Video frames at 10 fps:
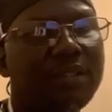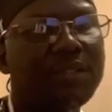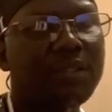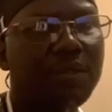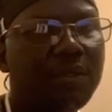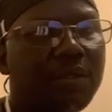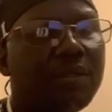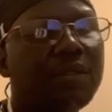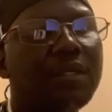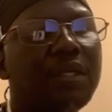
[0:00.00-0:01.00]

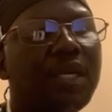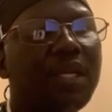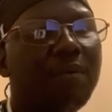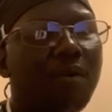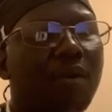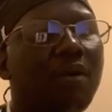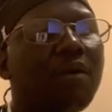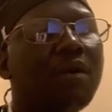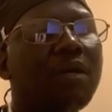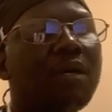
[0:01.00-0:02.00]
So, and no
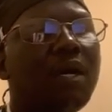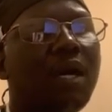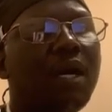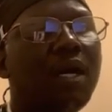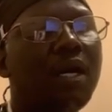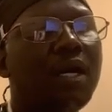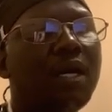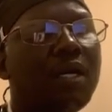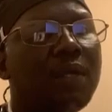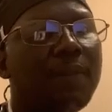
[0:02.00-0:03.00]
more a